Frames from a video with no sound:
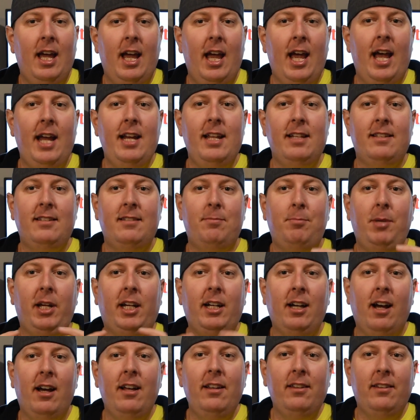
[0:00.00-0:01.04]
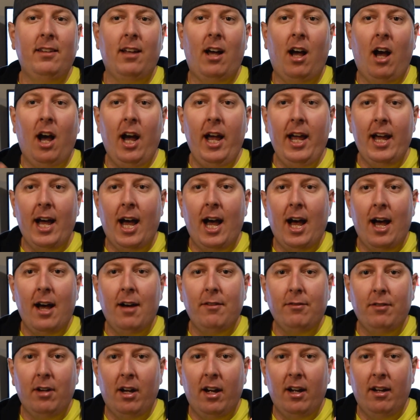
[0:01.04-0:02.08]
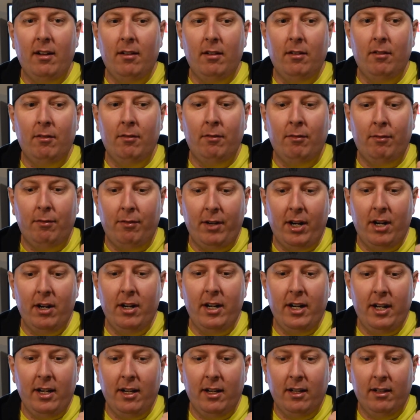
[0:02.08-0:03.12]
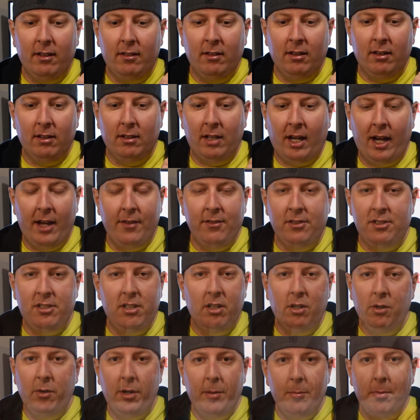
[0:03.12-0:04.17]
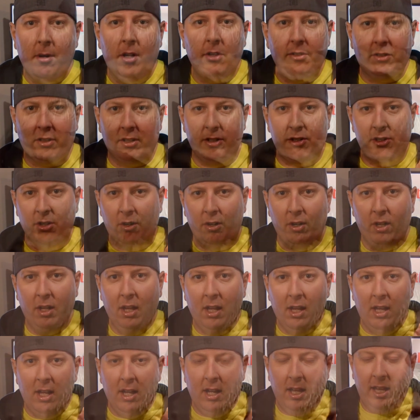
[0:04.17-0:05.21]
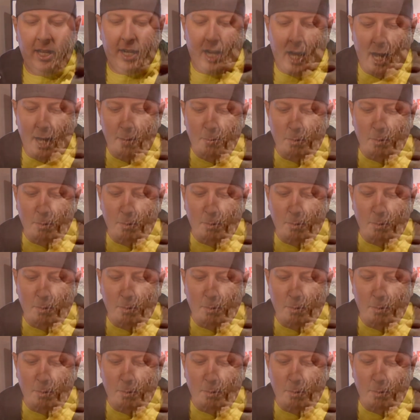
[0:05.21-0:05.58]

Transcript: And it's because I have zero impulse control. Like, I